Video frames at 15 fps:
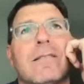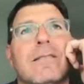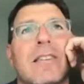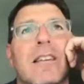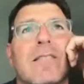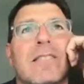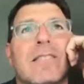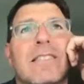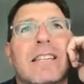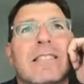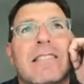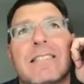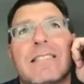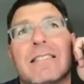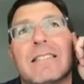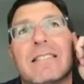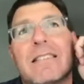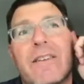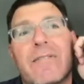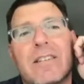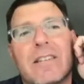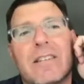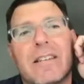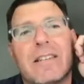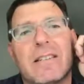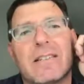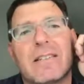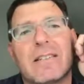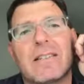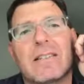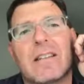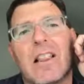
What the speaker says: 60s and 70s,